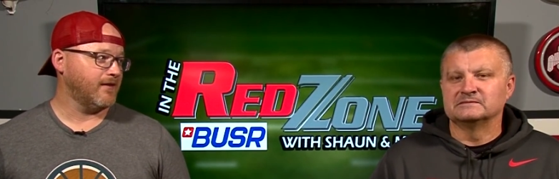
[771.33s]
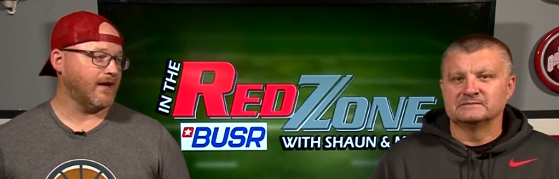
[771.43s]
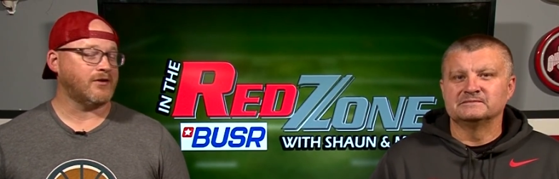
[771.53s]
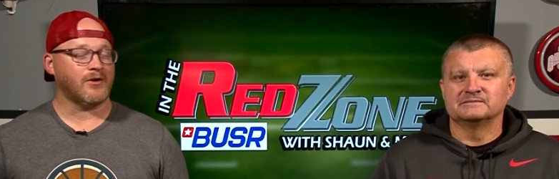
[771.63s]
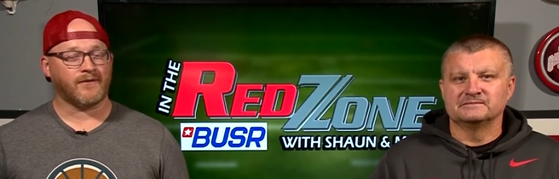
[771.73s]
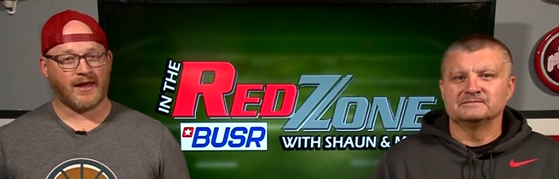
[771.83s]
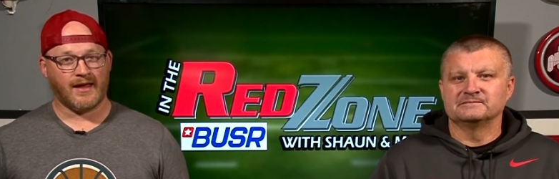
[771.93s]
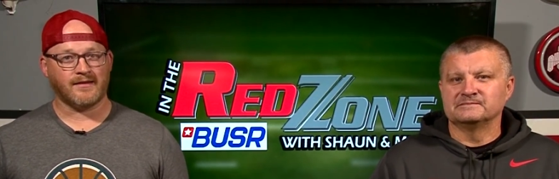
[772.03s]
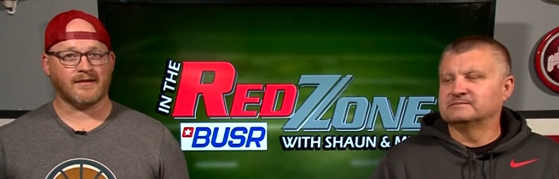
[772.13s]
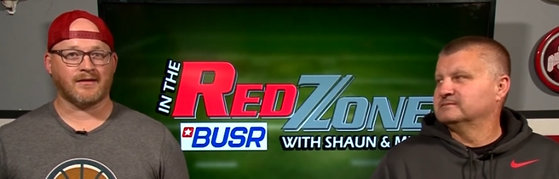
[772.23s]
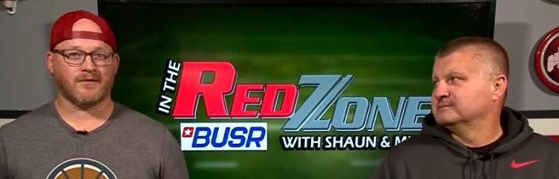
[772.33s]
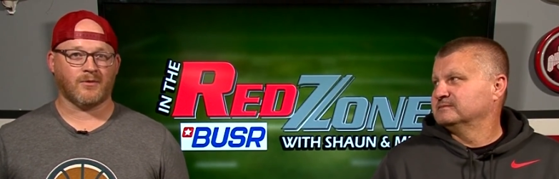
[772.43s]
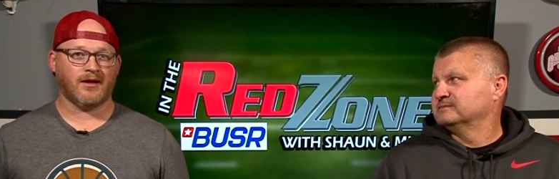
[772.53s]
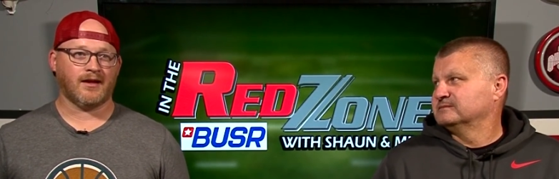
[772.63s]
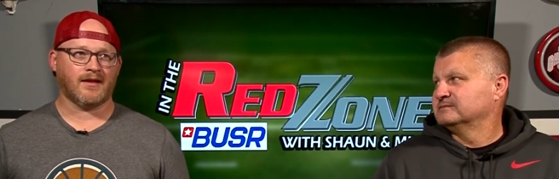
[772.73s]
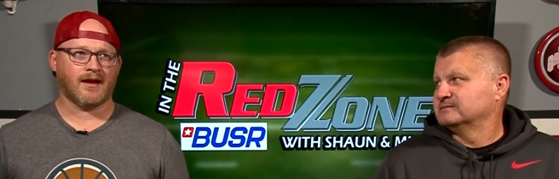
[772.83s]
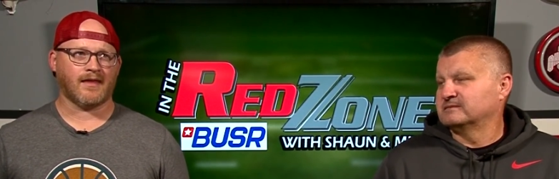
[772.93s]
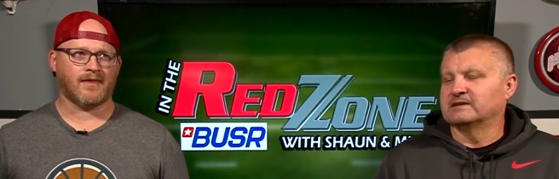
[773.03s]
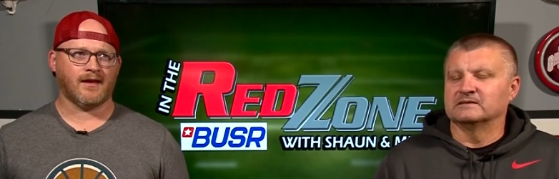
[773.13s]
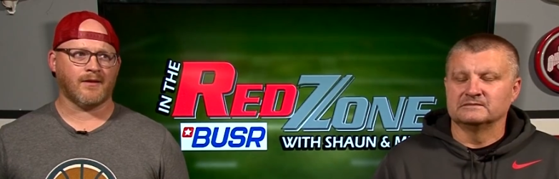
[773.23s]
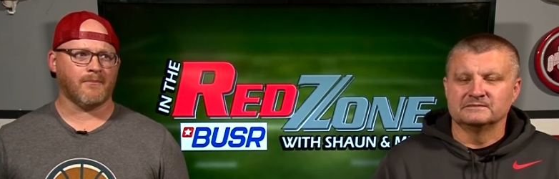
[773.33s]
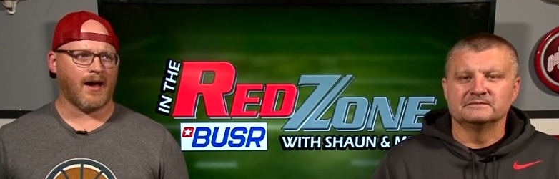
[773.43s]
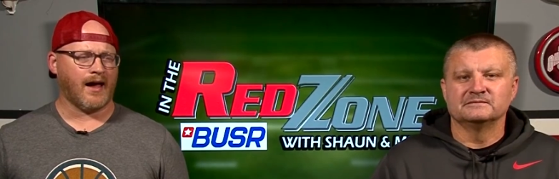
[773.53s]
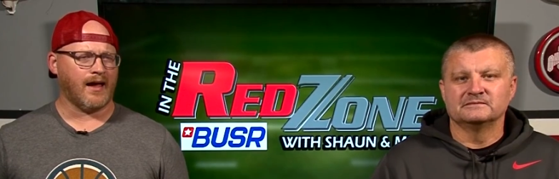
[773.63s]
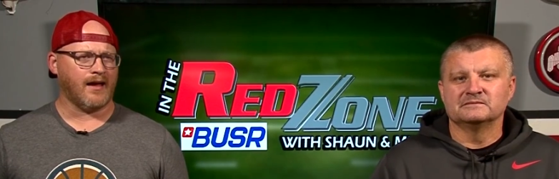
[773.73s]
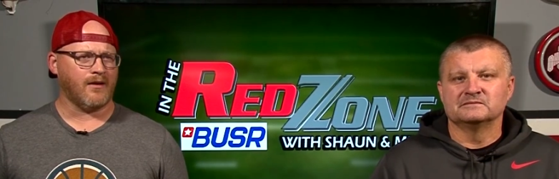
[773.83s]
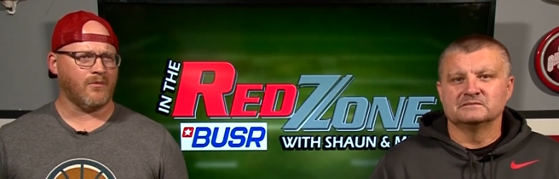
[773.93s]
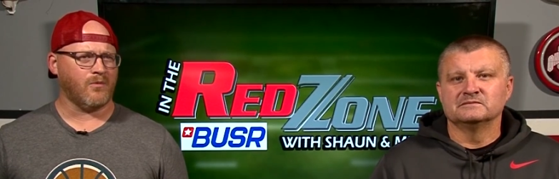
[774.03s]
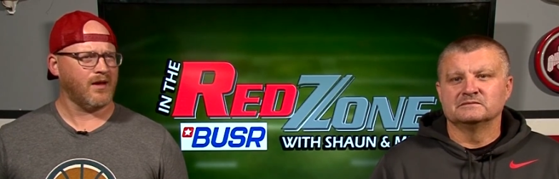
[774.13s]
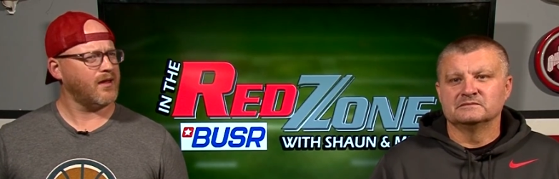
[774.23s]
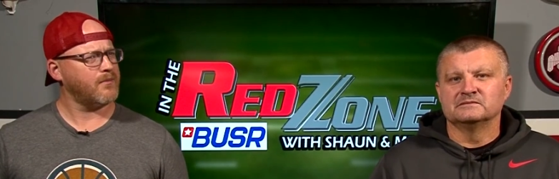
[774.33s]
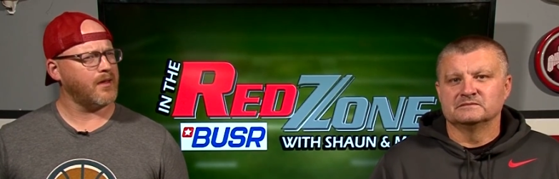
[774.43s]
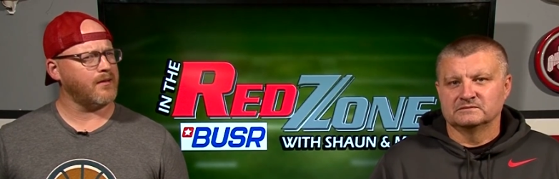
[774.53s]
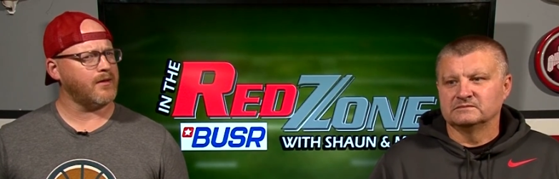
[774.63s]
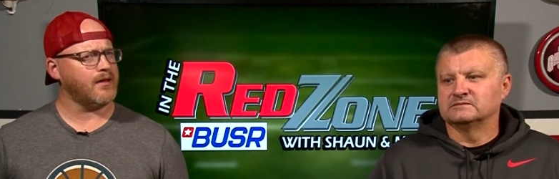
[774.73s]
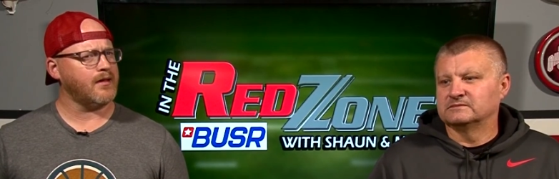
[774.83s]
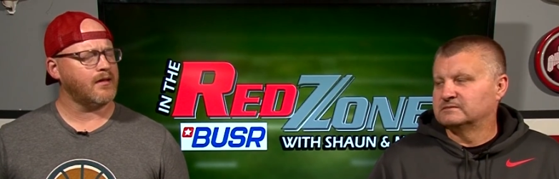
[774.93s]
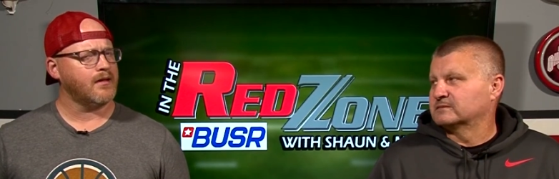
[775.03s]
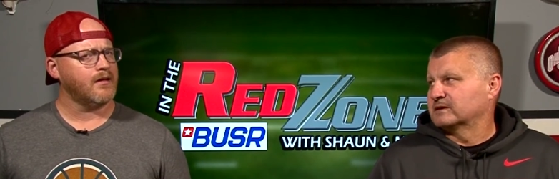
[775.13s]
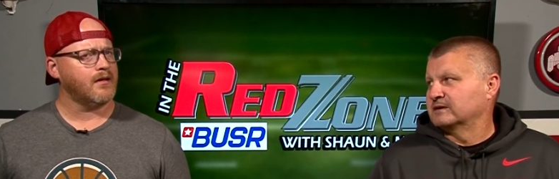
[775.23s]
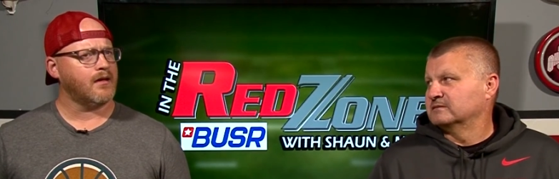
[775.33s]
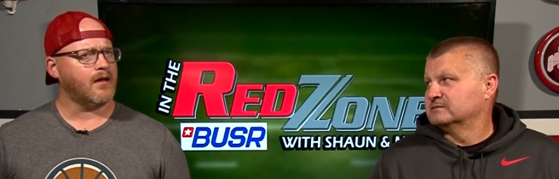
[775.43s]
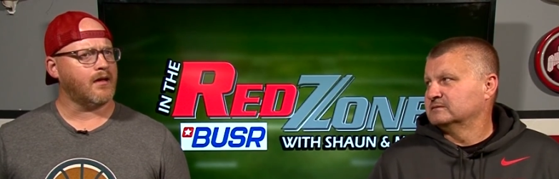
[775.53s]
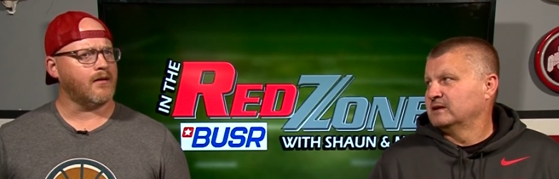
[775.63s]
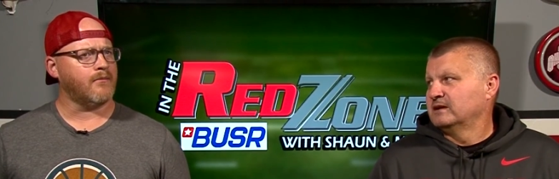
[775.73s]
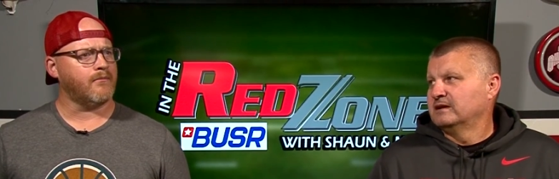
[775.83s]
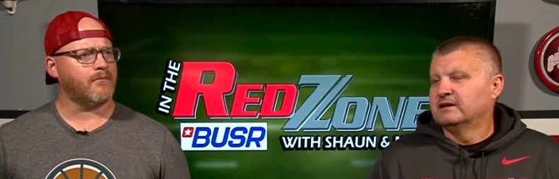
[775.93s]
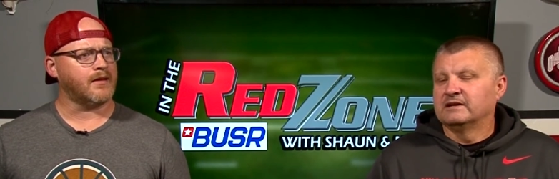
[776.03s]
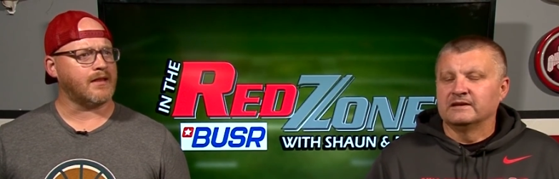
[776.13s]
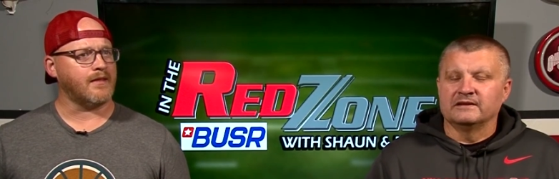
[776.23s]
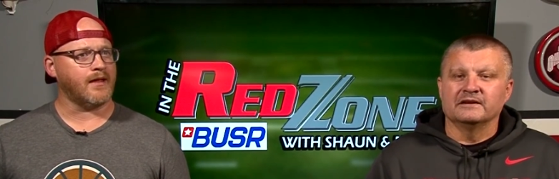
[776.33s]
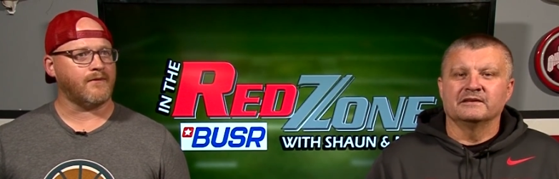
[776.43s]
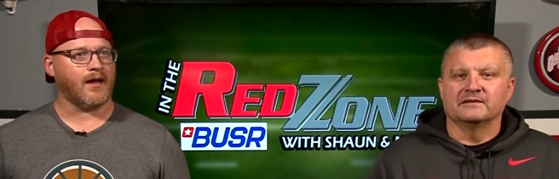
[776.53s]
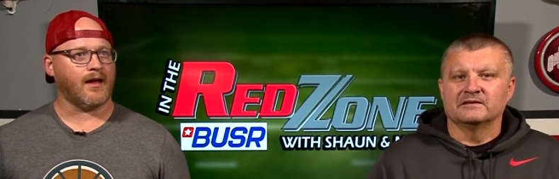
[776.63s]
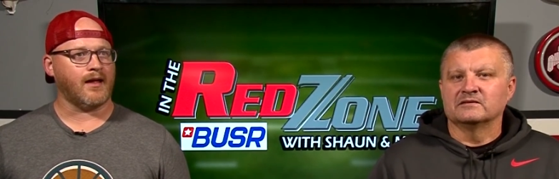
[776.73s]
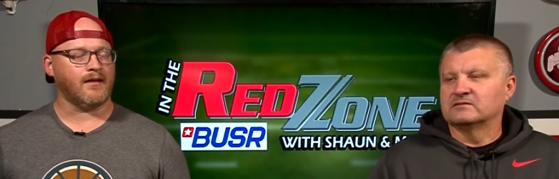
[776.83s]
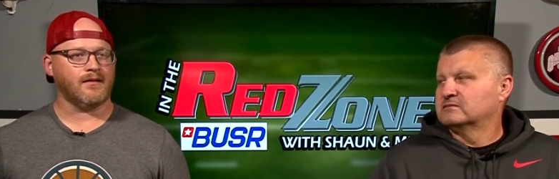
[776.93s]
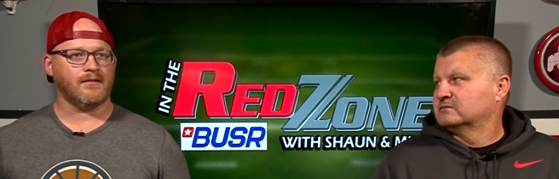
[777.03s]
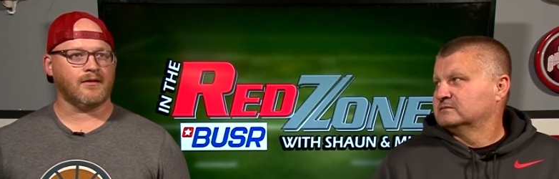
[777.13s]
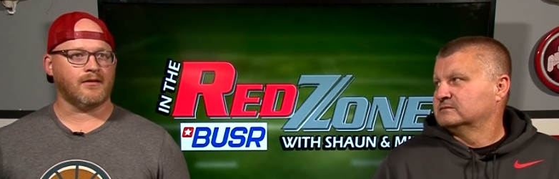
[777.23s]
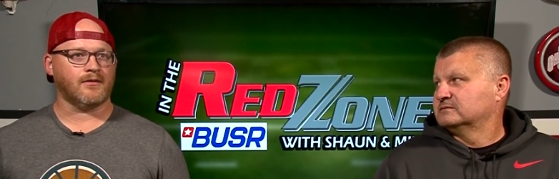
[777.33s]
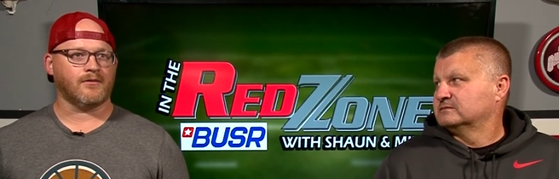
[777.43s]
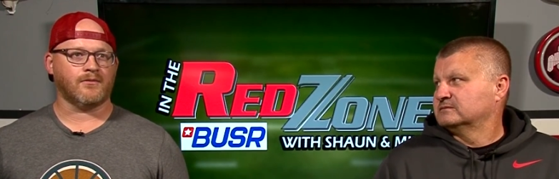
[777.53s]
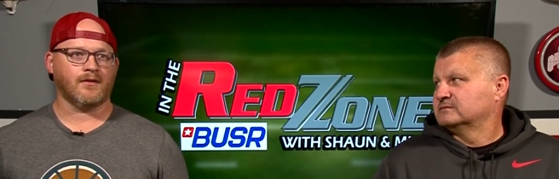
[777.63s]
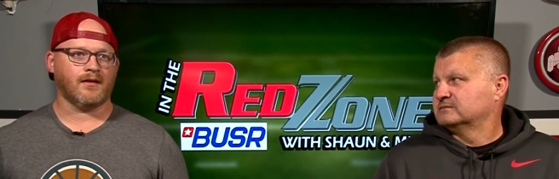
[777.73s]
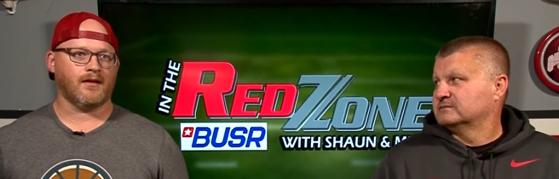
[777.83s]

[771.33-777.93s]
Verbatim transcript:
Speaker 1: they do have Kansas this week, and then I think yeah. a bye week maybe. Okay. Um, but then they've got you know